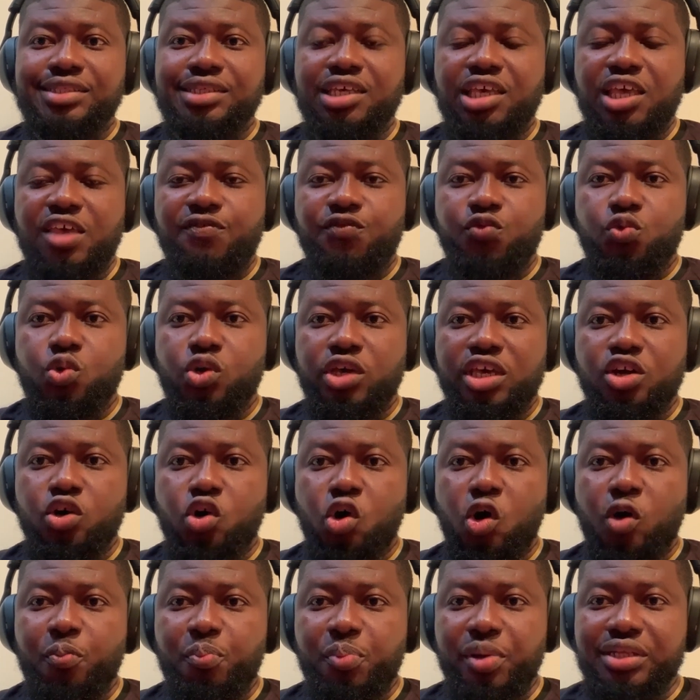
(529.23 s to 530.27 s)
And I think if
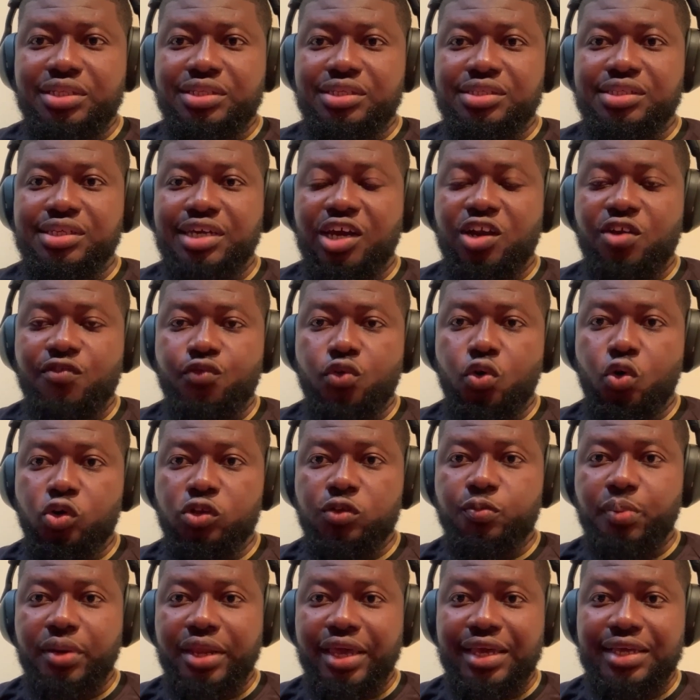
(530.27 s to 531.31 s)
you incorporate this kind
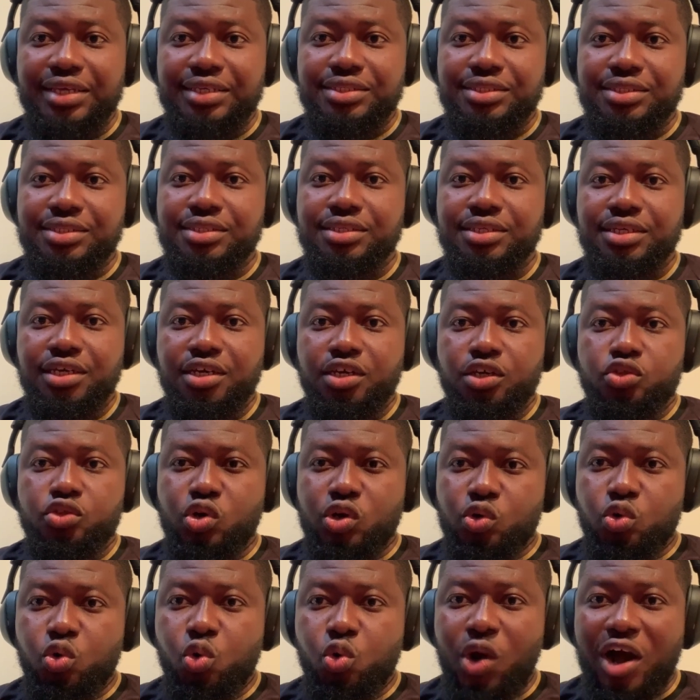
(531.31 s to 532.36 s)
of old players
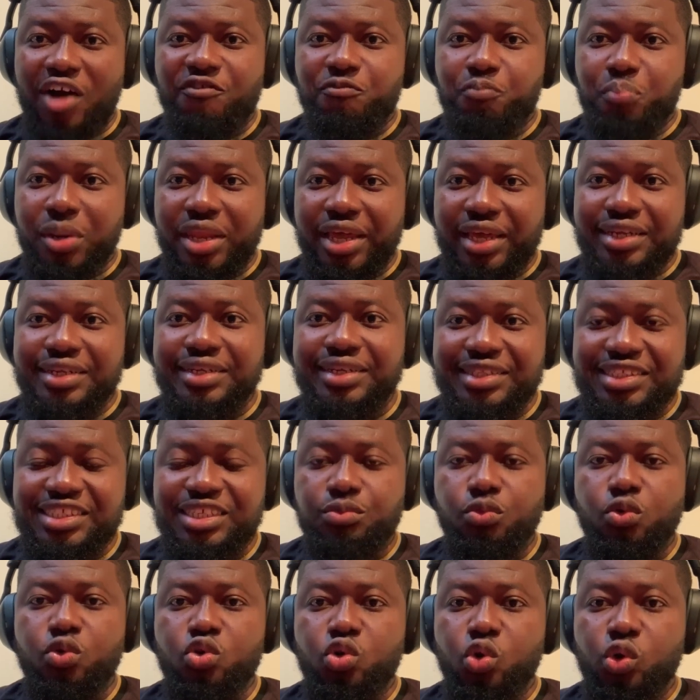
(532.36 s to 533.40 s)
who have played
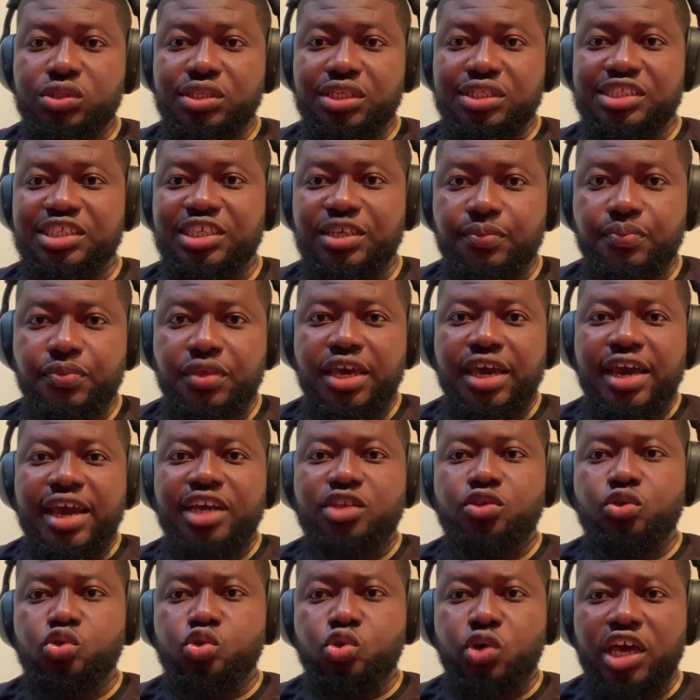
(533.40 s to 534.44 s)
in the team, who knows the team,
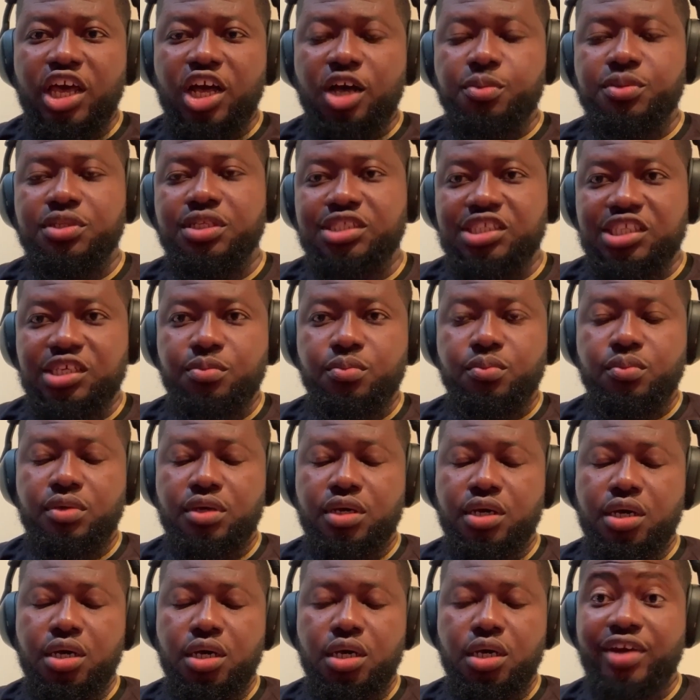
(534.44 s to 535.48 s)
it also helps the
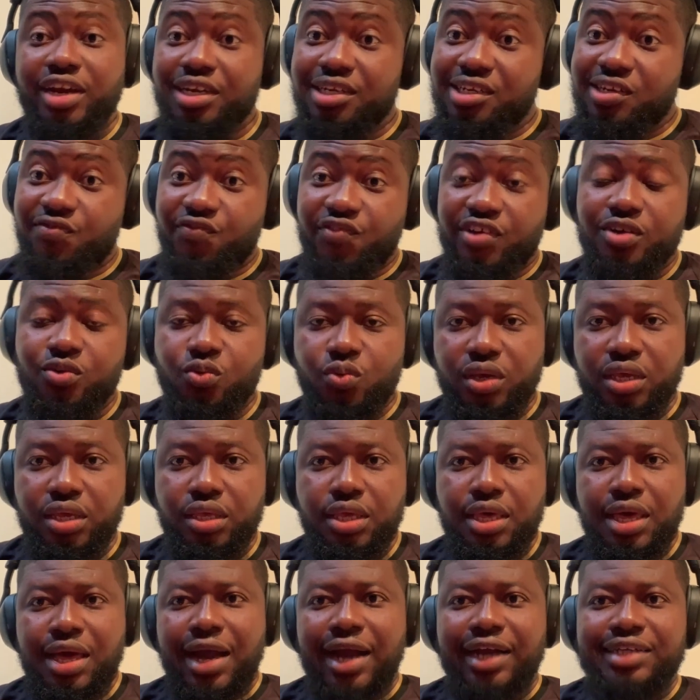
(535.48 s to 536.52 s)
team in a very
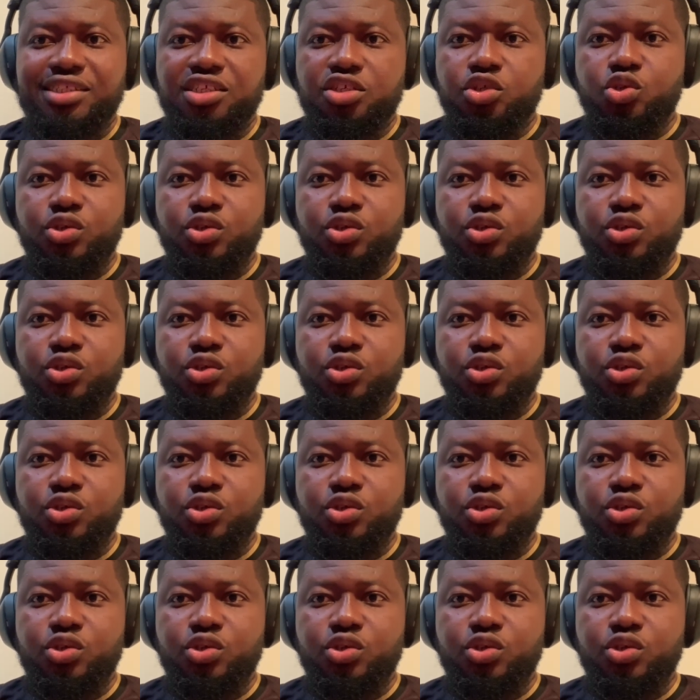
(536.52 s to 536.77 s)
different way.